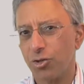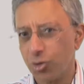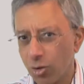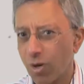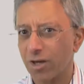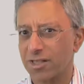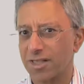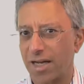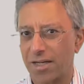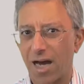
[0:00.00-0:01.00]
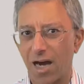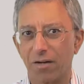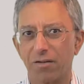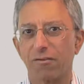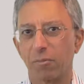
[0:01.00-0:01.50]
you want to stand
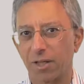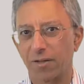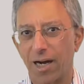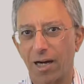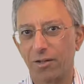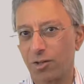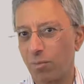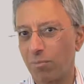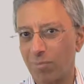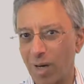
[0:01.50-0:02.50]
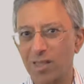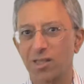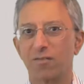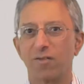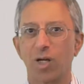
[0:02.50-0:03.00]
out from the crowd, you
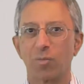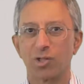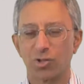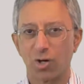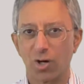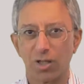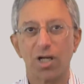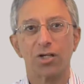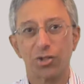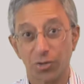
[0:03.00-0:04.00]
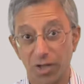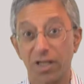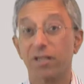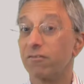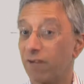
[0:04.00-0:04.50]
must develop a strong,
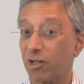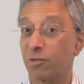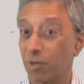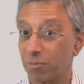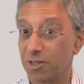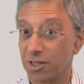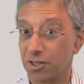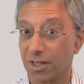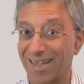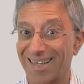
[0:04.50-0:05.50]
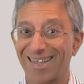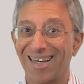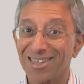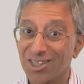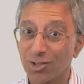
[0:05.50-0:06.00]
unique value proposition that
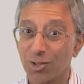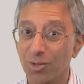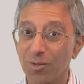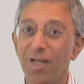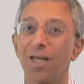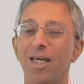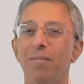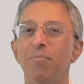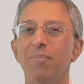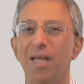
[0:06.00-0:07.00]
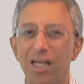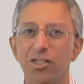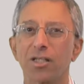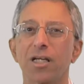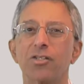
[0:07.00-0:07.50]
cuts through,
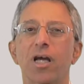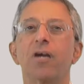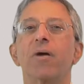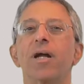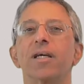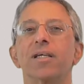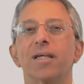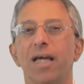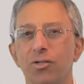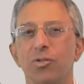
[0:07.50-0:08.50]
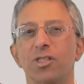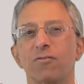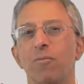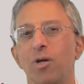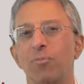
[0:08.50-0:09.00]
immediately generating interest
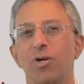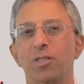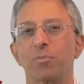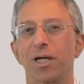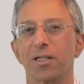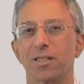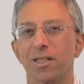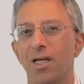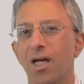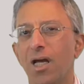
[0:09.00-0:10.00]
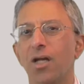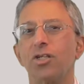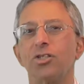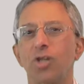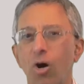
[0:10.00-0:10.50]
from your prospects.
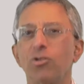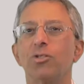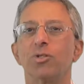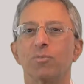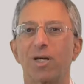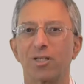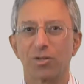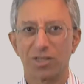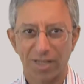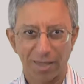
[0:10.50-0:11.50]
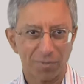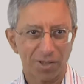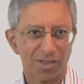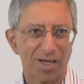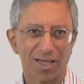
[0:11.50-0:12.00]
Don't use motherhood
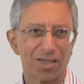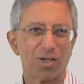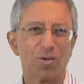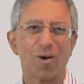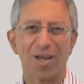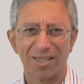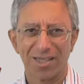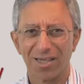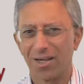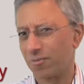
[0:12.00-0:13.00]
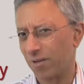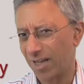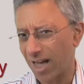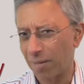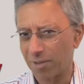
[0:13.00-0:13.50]
statements like quality,
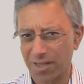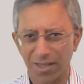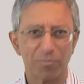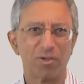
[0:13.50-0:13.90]
reliability,